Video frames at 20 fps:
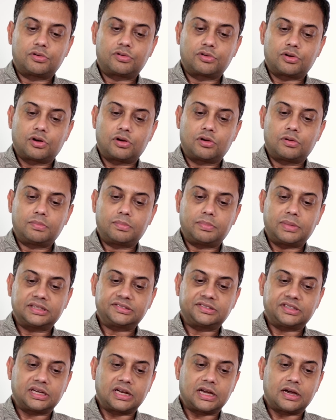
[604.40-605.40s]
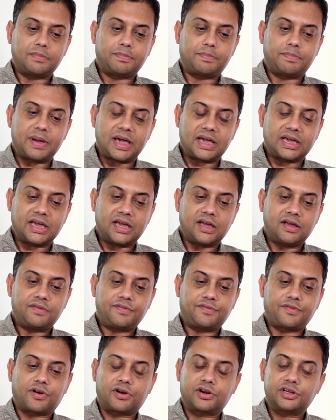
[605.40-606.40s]
Rome, Messina, begging,
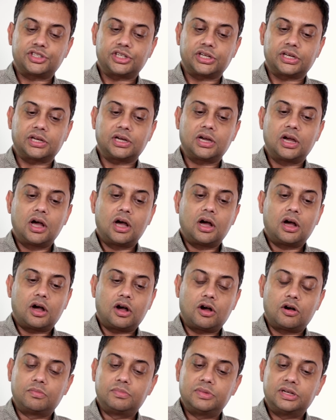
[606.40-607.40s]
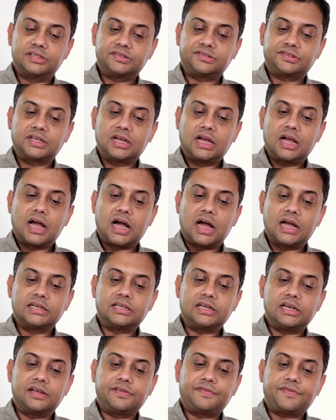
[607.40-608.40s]
foraging, homeless,
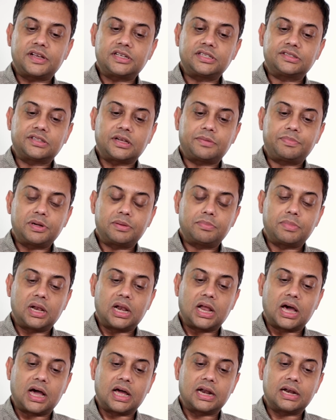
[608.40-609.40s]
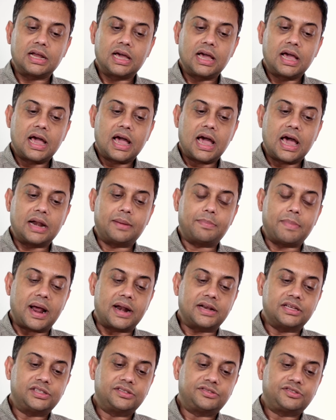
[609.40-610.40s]
until he fetches up at Milan and
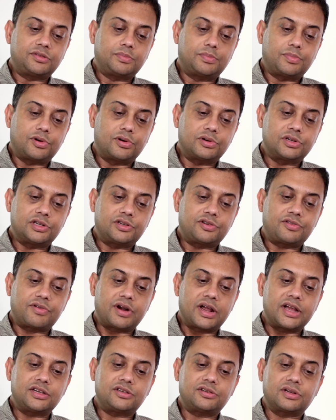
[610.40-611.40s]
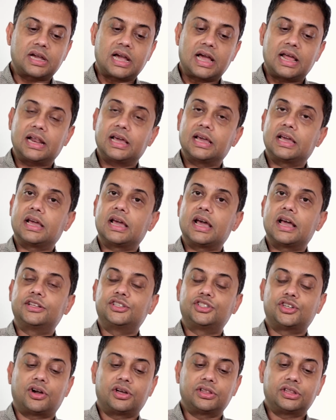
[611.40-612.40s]
manages to board a train to Calais
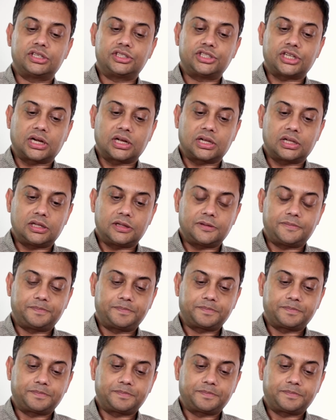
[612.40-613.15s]
and join the jungle.